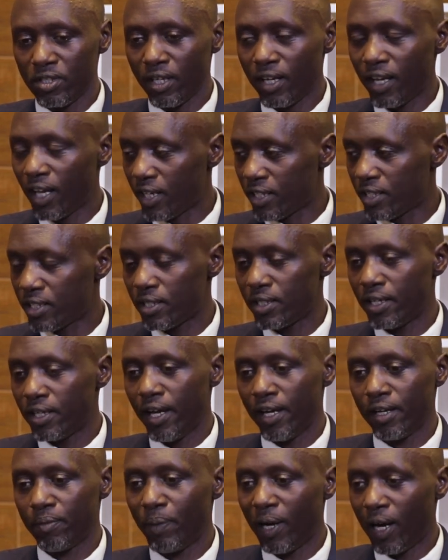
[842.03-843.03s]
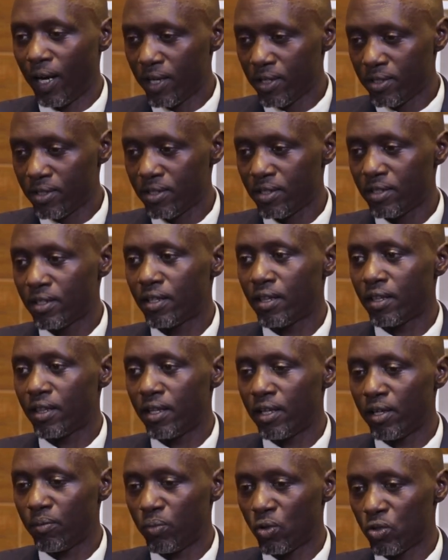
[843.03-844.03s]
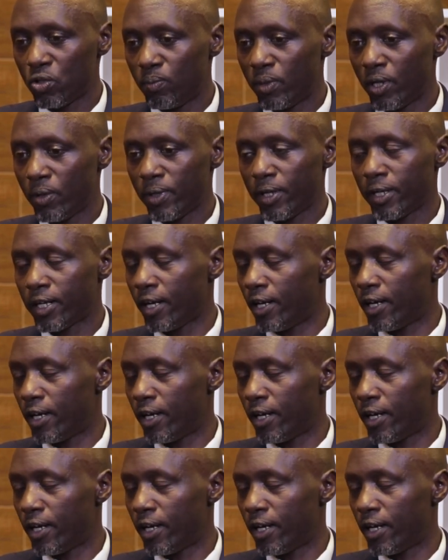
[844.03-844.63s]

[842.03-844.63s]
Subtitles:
enacted and passed, then possibly we